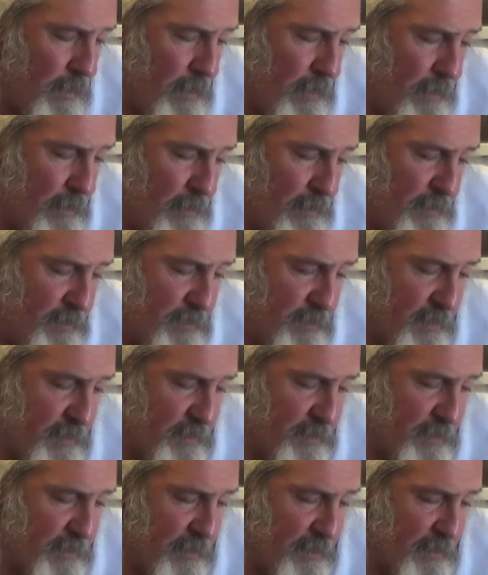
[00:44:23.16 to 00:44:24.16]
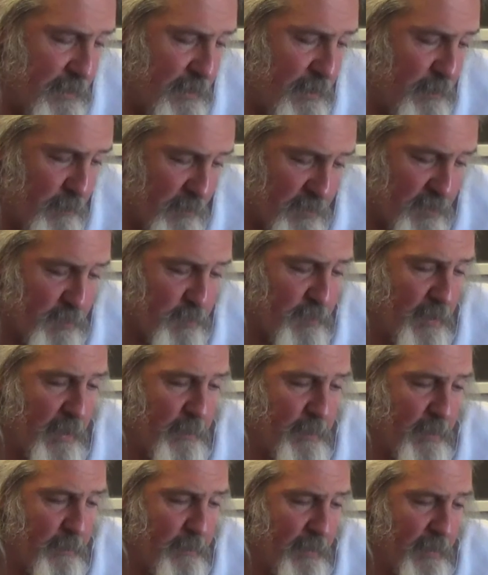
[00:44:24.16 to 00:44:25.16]
and he says that uh, he wants his
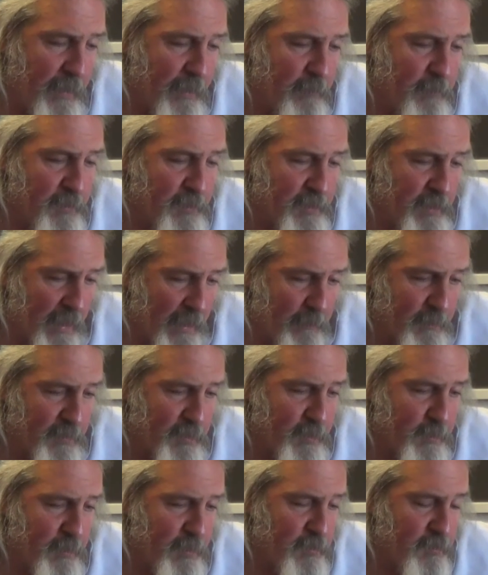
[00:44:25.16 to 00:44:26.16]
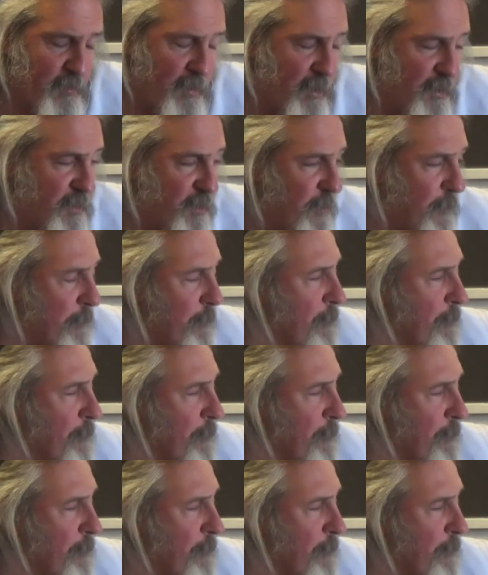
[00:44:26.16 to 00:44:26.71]
property back, which happens to be drugs.